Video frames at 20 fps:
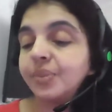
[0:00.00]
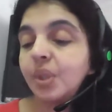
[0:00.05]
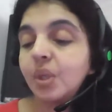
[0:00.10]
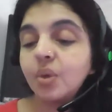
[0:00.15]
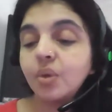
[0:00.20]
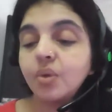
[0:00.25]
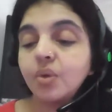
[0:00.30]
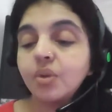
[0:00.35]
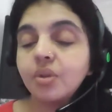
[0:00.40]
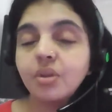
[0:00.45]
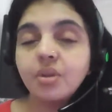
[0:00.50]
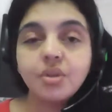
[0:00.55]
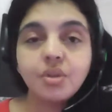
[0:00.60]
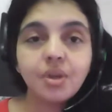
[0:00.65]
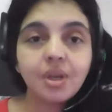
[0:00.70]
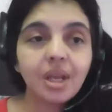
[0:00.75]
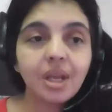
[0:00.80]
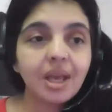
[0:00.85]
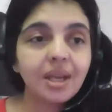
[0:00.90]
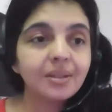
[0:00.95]
le
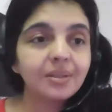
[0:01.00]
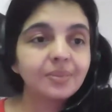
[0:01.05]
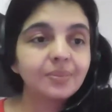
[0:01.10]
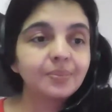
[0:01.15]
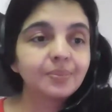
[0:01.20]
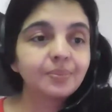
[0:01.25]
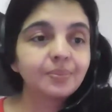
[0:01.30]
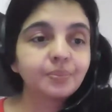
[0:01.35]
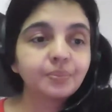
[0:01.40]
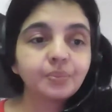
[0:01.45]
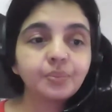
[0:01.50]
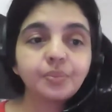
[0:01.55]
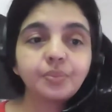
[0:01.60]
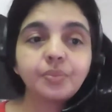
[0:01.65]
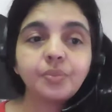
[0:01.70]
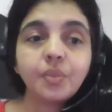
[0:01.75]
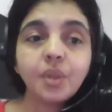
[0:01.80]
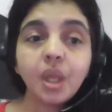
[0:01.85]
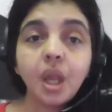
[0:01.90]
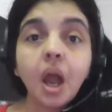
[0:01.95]
conditionnel.
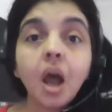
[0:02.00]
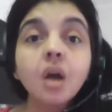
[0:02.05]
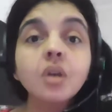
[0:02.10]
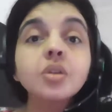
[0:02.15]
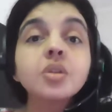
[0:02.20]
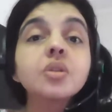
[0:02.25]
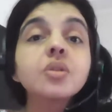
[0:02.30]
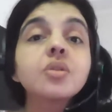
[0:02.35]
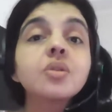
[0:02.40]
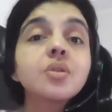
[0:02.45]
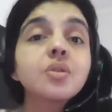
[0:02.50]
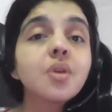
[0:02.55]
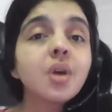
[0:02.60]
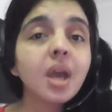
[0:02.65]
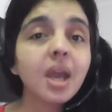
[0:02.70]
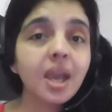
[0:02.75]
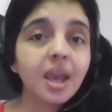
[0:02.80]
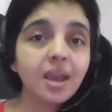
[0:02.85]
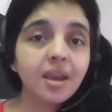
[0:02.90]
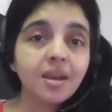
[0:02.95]
Un
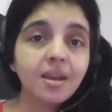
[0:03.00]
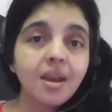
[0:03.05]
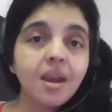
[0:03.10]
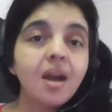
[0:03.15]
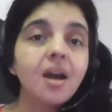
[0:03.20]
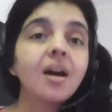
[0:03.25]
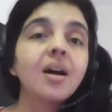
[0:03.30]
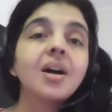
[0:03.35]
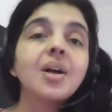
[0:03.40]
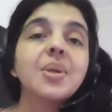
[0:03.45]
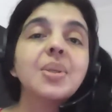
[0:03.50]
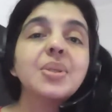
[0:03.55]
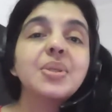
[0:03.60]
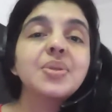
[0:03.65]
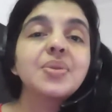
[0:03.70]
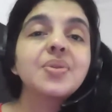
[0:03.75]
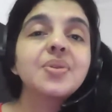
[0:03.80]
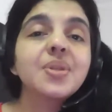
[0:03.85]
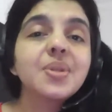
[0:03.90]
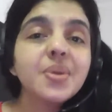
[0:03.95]
souhait. Un
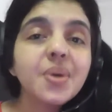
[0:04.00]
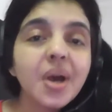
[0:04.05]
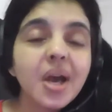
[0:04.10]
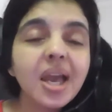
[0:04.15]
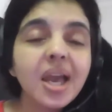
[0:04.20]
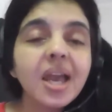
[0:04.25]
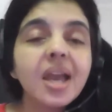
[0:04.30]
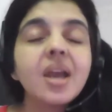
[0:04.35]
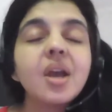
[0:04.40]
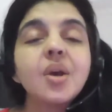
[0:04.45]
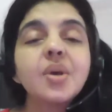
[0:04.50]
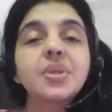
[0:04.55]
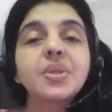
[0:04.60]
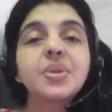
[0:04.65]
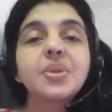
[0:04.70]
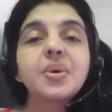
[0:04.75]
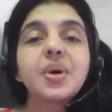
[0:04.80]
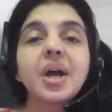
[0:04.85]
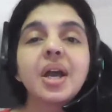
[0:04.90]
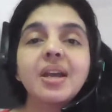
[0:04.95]
souhait.
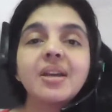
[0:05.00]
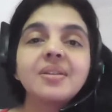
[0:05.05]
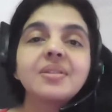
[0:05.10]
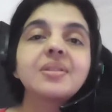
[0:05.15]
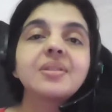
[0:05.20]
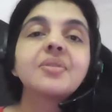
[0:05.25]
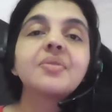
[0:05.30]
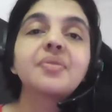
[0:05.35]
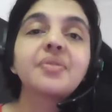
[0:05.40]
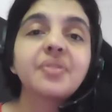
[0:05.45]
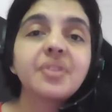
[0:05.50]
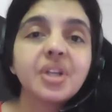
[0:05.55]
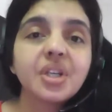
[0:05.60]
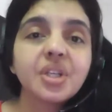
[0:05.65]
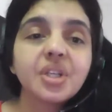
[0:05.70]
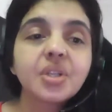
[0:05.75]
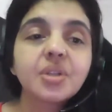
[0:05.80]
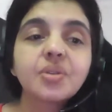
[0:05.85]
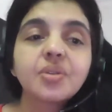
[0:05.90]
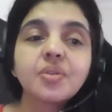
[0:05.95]
Souhait is a
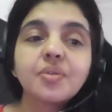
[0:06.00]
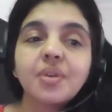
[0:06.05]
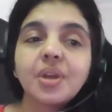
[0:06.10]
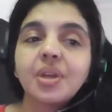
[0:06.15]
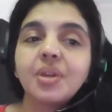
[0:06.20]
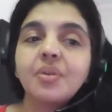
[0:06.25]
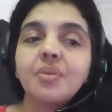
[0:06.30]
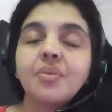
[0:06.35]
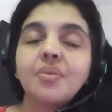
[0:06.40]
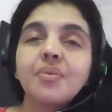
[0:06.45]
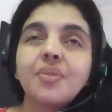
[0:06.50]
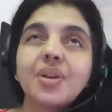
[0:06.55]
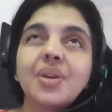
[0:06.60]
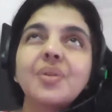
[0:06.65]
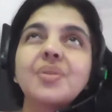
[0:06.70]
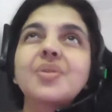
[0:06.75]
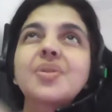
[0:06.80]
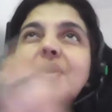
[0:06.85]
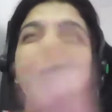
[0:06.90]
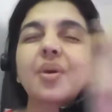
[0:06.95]
wish. So when
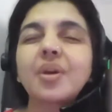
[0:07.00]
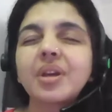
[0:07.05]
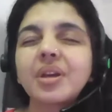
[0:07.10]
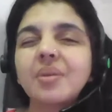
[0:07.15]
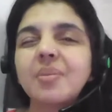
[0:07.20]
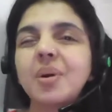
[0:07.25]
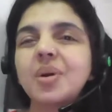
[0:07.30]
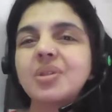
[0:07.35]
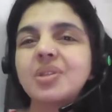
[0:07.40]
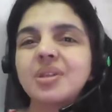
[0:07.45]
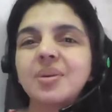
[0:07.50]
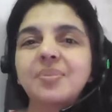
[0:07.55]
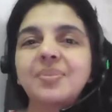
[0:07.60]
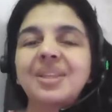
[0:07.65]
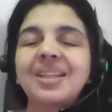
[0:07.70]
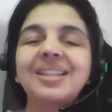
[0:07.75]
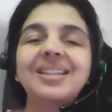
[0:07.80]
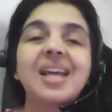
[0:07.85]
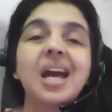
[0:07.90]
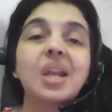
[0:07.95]
you're talking about
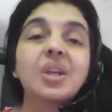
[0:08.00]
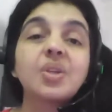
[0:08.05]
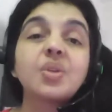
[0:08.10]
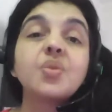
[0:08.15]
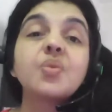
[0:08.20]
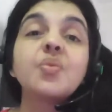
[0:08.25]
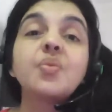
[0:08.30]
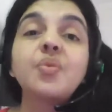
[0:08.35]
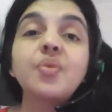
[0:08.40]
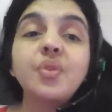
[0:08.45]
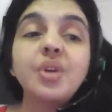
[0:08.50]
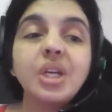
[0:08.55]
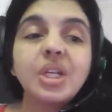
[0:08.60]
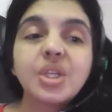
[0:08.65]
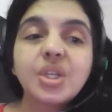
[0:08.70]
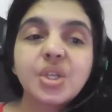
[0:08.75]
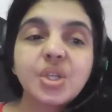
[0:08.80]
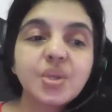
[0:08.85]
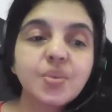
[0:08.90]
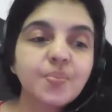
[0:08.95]
something that you
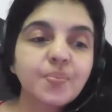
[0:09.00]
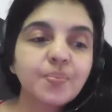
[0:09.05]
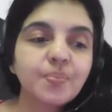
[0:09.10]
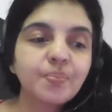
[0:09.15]
wish.